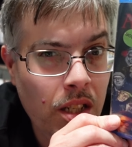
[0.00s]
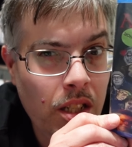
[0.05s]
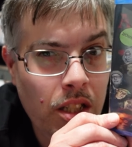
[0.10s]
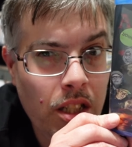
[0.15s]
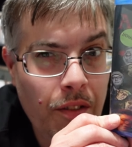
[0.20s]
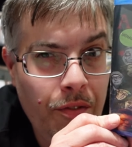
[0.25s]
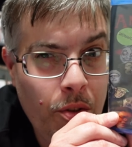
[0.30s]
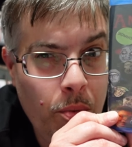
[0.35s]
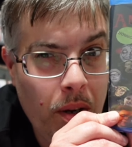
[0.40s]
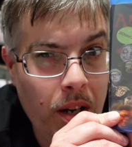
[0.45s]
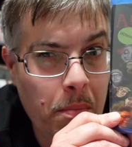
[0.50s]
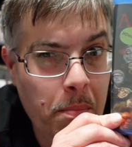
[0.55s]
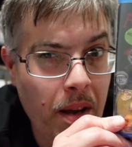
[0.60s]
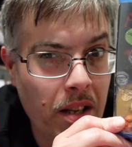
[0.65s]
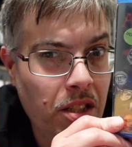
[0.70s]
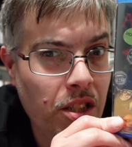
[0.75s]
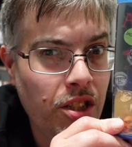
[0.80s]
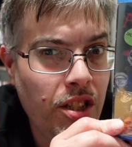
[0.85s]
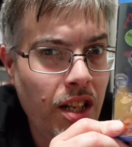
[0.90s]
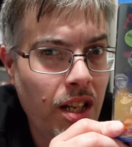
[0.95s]
If you want to
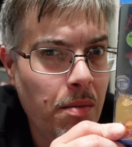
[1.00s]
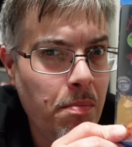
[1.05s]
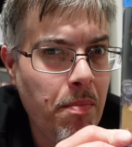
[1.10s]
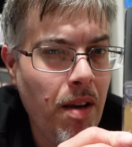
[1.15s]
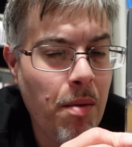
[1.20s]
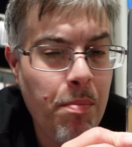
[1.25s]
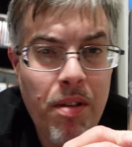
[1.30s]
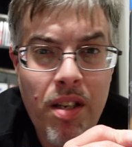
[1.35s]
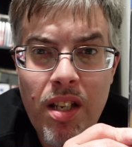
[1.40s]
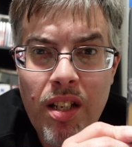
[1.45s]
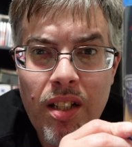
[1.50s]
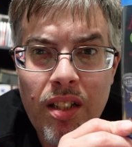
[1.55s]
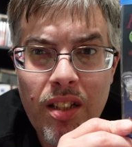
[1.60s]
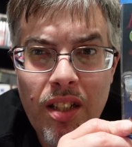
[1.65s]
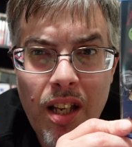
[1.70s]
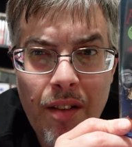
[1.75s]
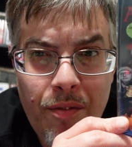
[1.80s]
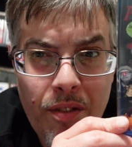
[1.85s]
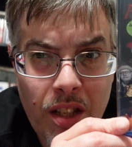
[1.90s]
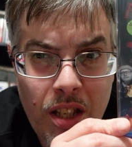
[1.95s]
message him, maybe he can
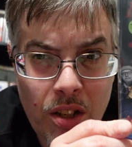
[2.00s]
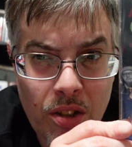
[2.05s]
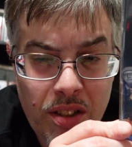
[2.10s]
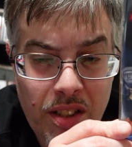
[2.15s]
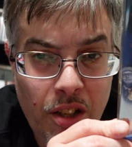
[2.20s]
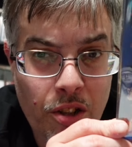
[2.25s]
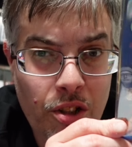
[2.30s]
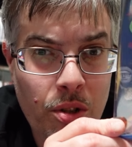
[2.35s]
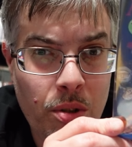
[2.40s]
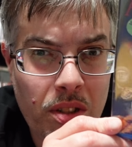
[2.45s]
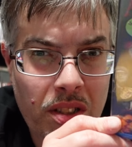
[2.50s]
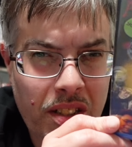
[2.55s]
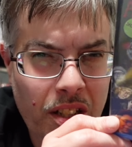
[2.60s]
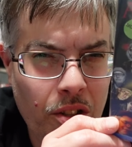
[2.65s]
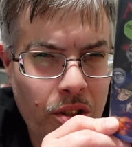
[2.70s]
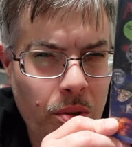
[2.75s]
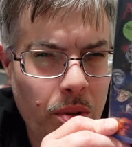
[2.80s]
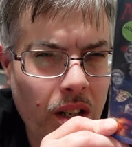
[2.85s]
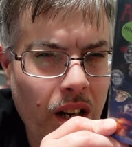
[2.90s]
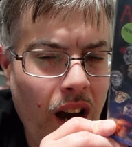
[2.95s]
give you know sell you sell
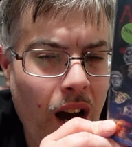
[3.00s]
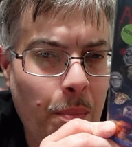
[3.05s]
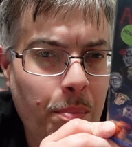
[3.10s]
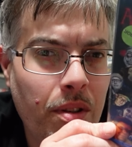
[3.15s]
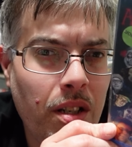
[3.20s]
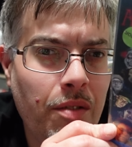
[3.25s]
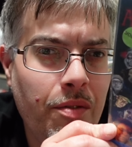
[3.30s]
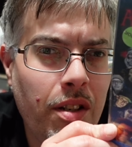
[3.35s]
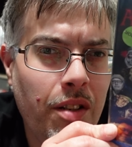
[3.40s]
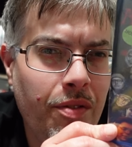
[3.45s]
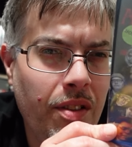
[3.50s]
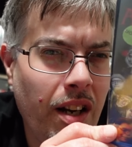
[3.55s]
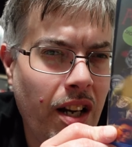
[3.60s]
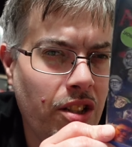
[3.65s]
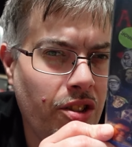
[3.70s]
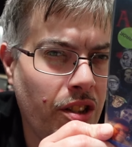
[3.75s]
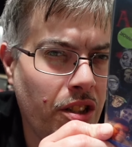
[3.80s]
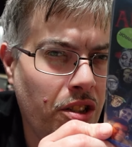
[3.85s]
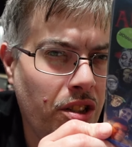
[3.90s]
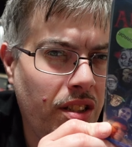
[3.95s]
you a copy of it if you
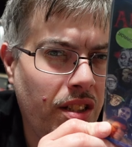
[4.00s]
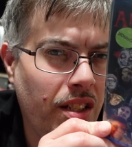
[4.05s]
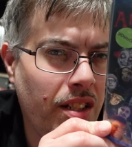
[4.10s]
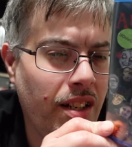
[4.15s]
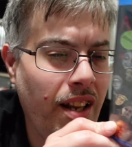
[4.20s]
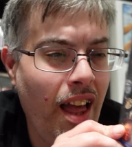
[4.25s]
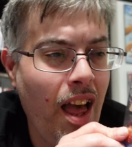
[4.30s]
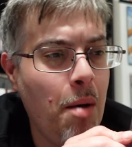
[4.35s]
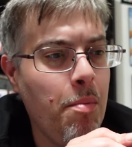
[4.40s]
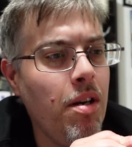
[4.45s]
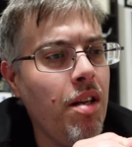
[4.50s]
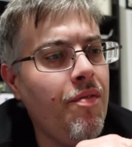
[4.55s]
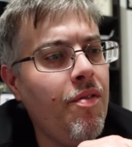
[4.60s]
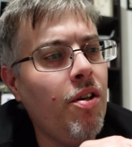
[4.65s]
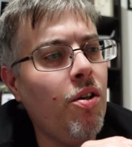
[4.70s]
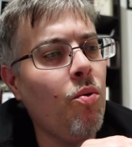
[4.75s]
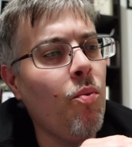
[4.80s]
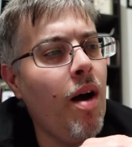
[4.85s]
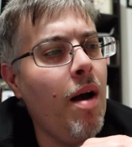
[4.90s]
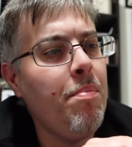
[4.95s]
guys are interested in
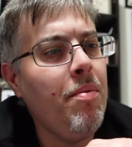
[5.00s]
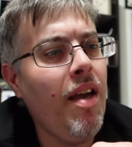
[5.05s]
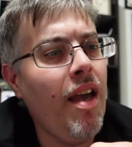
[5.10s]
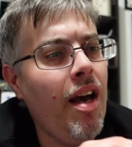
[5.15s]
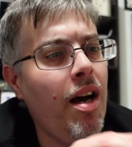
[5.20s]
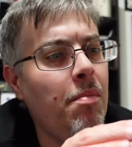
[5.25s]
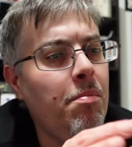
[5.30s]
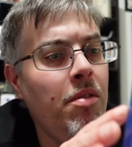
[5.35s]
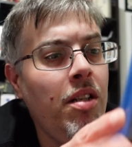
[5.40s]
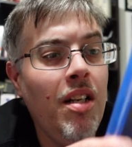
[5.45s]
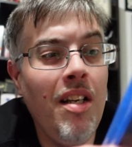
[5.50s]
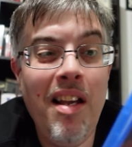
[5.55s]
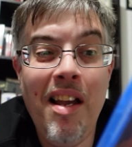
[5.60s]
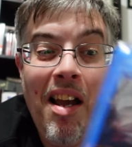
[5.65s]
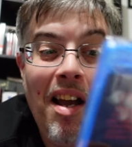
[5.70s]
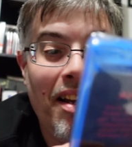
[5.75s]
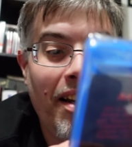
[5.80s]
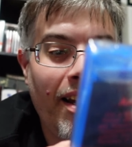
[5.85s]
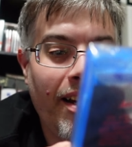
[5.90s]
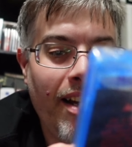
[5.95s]
Amityville Webcam.
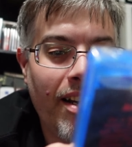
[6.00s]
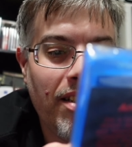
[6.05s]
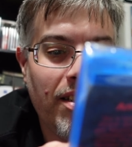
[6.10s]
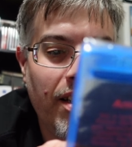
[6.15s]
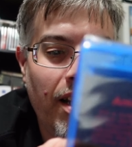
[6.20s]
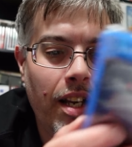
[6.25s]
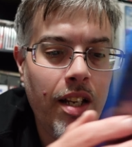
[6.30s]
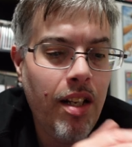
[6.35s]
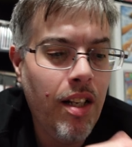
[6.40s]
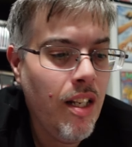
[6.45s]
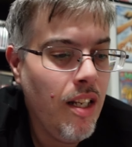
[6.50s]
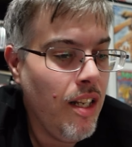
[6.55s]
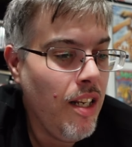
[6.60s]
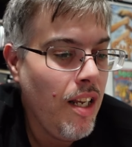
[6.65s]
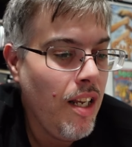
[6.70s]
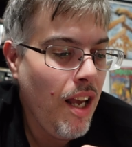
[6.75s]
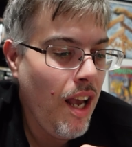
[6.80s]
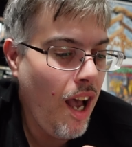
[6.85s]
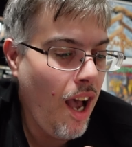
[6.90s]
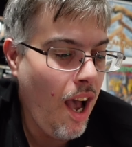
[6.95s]
Like I said,
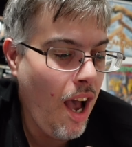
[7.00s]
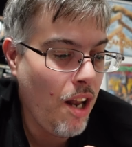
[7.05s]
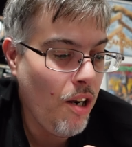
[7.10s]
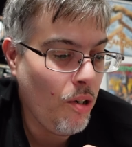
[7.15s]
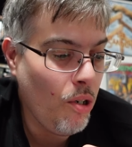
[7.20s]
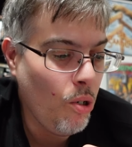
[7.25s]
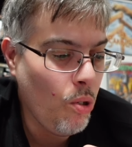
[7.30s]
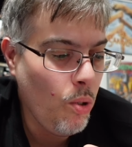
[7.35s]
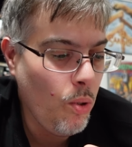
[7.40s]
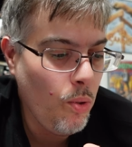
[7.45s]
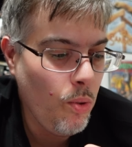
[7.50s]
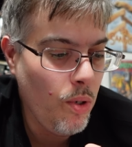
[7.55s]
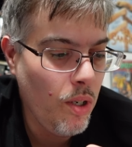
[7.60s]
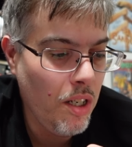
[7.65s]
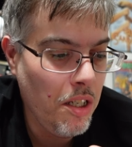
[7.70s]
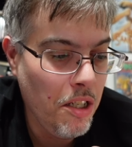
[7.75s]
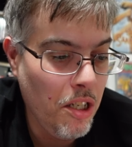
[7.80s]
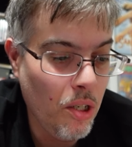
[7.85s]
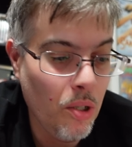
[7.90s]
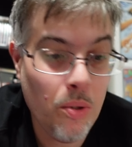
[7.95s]
I don't know
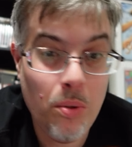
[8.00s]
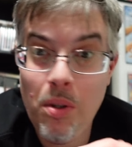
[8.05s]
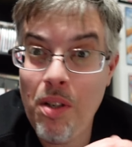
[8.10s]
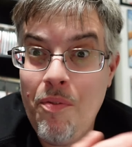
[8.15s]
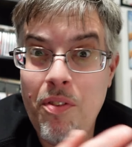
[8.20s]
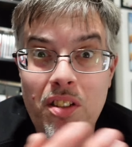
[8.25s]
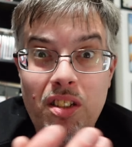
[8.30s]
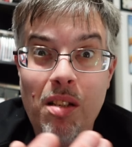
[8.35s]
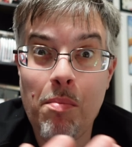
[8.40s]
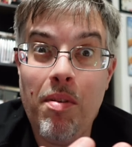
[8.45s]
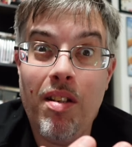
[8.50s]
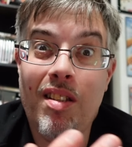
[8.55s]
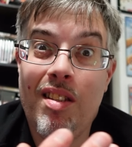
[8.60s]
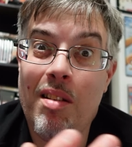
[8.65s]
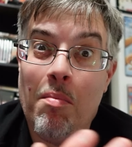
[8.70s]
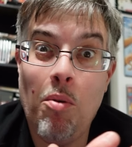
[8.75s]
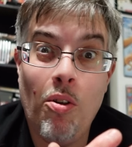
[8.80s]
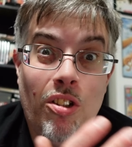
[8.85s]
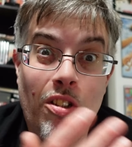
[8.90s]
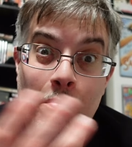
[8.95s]
you know if it's gonna be the
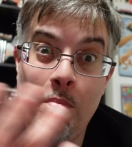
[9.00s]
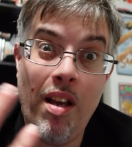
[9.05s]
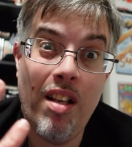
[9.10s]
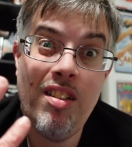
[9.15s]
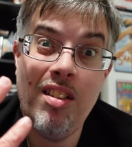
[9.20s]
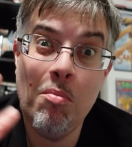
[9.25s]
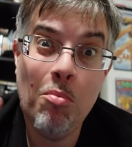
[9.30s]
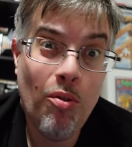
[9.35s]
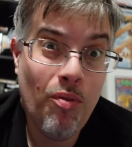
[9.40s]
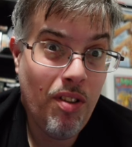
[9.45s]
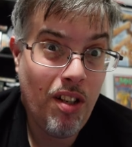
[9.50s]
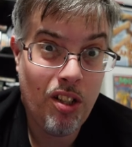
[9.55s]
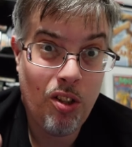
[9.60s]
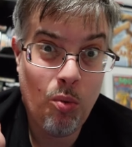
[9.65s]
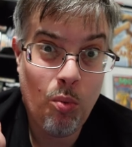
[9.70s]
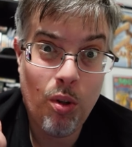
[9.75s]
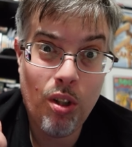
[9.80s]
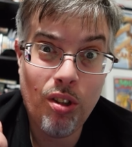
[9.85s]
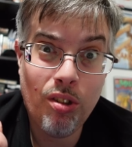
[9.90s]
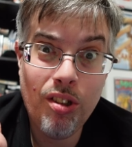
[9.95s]
most amazing movie on the
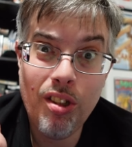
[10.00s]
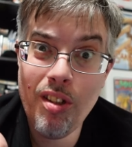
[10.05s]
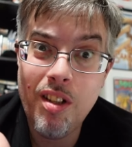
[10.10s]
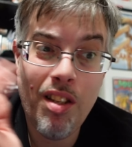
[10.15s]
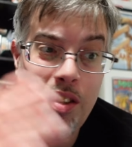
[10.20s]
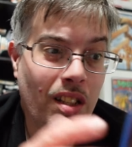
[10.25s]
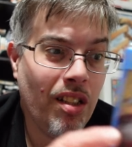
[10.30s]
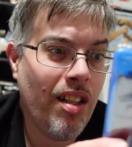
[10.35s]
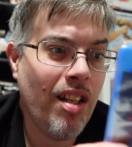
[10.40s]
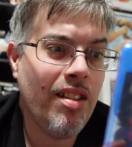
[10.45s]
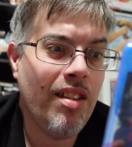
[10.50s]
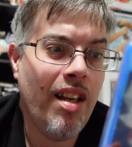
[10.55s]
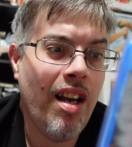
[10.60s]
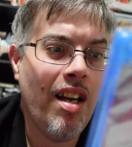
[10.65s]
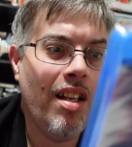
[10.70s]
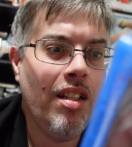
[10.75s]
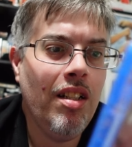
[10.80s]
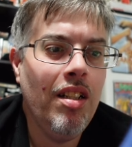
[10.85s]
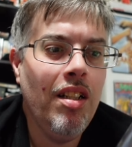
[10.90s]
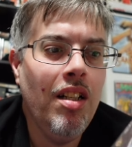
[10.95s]
world or anything like
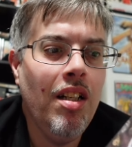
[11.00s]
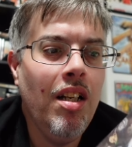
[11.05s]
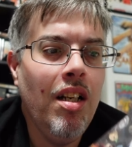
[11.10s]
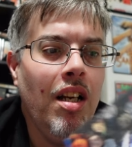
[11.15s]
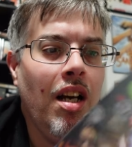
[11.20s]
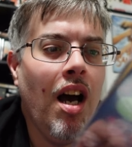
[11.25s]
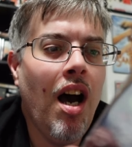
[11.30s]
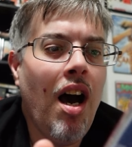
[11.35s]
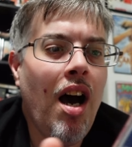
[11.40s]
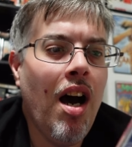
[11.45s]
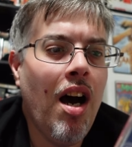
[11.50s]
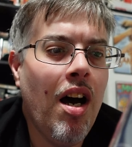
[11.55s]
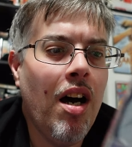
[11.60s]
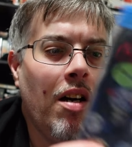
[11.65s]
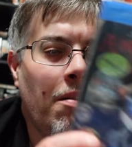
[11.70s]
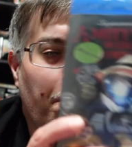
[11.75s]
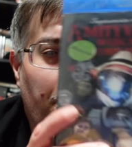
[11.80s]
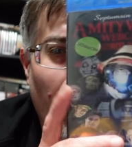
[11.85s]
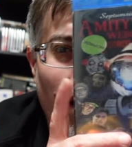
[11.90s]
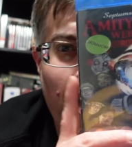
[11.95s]
that,
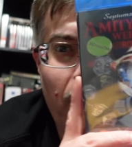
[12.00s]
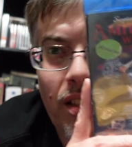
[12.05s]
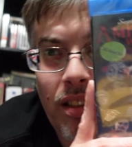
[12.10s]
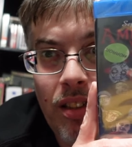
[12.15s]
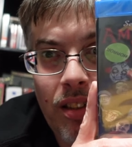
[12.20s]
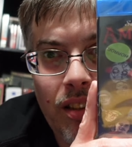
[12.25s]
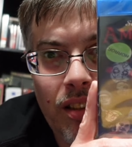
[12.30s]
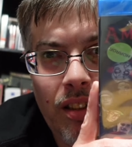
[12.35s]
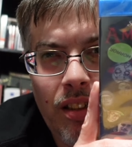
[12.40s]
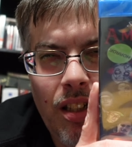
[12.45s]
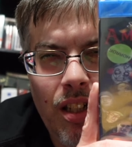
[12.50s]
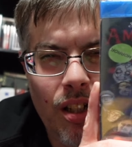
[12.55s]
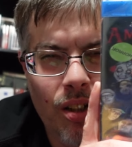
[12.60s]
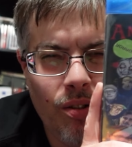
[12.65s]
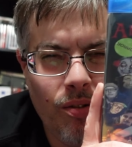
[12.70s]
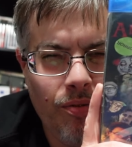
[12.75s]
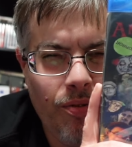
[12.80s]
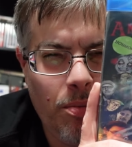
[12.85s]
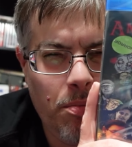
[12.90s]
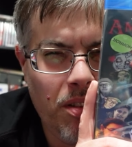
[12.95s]
uh, but you
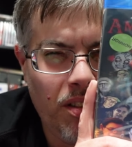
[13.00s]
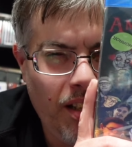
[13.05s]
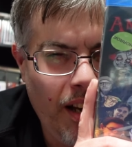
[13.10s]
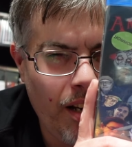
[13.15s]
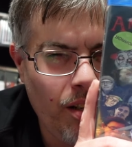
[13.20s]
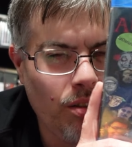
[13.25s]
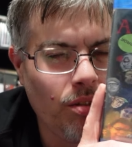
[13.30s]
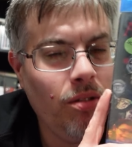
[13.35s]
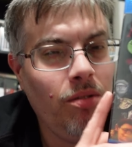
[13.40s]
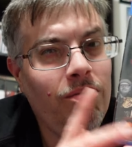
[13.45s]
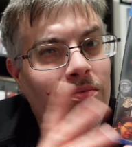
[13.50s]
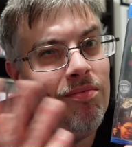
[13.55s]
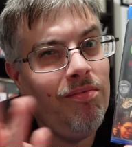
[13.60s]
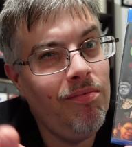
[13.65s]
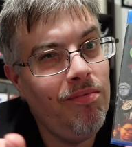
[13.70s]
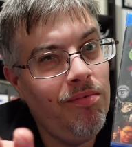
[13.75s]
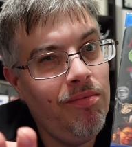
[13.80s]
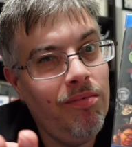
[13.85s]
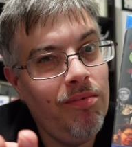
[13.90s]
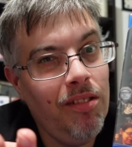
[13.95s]
know from the title,
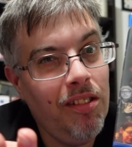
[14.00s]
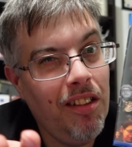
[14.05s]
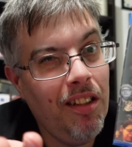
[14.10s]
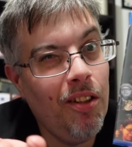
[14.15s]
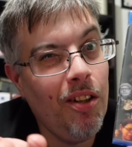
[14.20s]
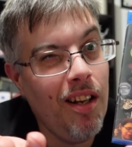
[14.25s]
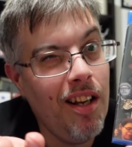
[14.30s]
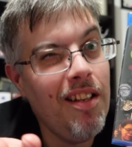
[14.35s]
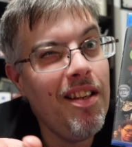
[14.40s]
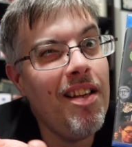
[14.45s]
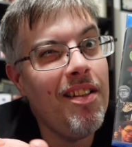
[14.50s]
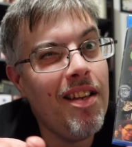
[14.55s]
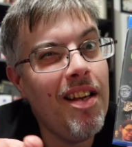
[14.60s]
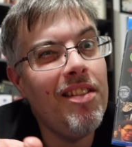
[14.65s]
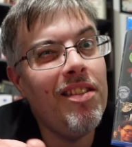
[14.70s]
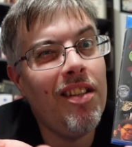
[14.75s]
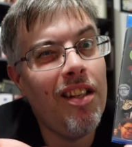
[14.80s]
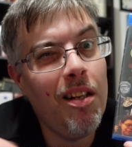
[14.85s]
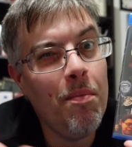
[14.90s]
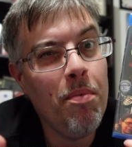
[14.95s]
you know it,
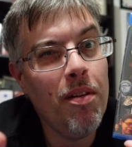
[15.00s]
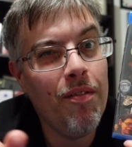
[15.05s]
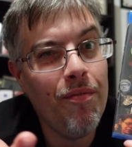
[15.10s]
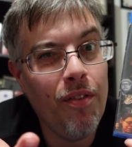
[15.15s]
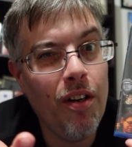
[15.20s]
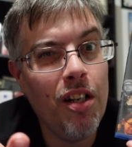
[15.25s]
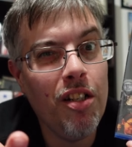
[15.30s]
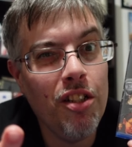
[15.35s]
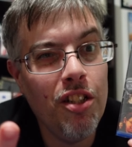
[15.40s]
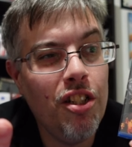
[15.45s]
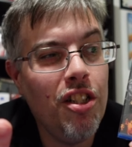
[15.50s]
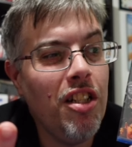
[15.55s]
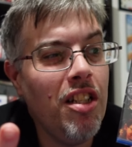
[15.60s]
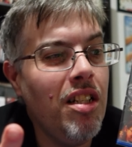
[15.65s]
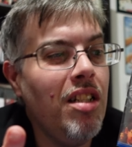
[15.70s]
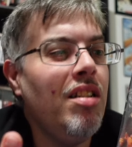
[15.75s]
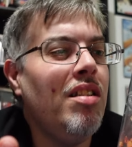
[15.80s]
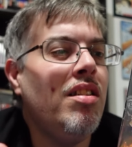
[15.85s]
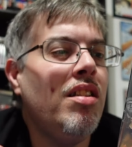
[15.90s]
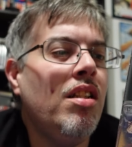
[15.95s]
it's gonna be fun
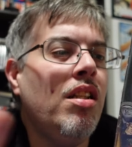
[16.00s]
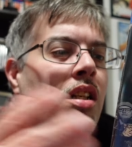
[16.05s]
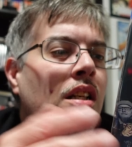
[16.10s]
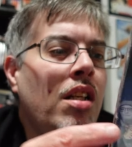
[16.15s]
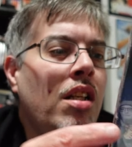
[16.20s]
cheese.